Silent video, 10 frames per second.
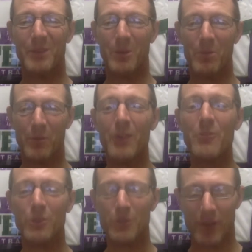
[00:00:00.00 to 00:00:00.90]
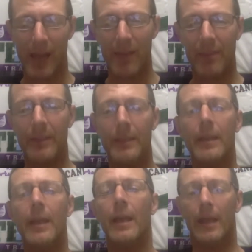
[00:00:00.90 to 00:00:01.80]
professional triathlete
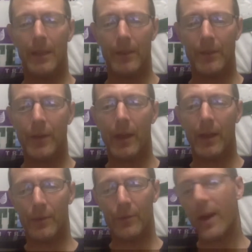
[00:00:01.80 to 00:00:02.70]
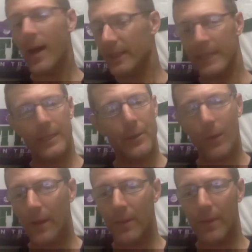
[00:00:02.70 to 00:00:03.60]
is folly. You're
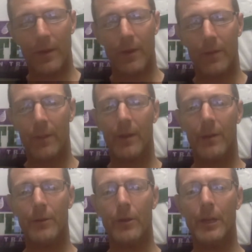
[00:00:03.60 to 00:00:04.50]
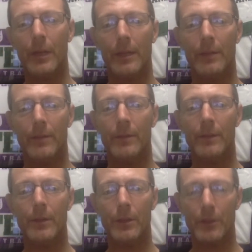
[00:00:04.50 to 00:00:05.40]
gonna
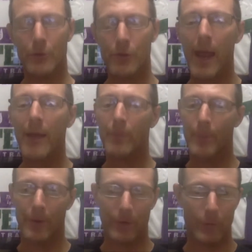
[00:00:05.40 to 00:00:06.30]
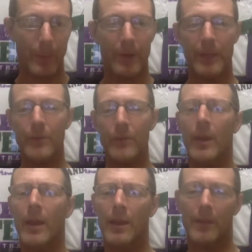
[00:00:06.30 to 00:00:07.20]
detract from their experience.
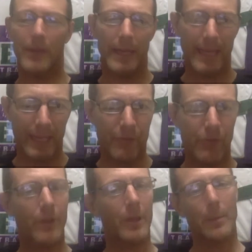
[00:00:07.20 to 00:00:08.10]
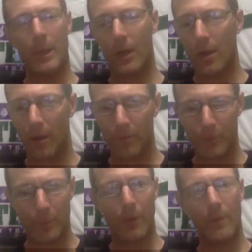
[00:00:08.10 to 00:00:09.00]
They're gonna get injured. They're gonna be
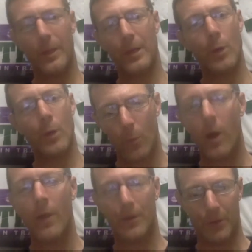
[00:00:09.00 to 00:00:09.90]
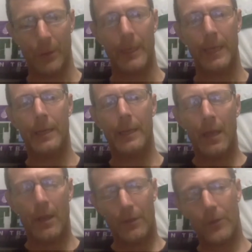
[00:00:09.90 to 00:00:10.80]
uncomfortable. They're gonna wonder why they're doing it.
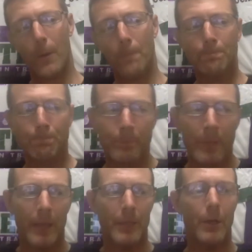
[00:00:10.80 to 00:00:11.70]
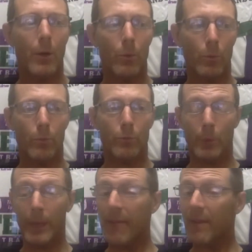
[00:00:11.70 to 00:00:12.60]
So,
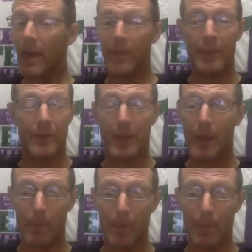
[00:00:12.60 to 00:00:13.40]
do we have athletes that come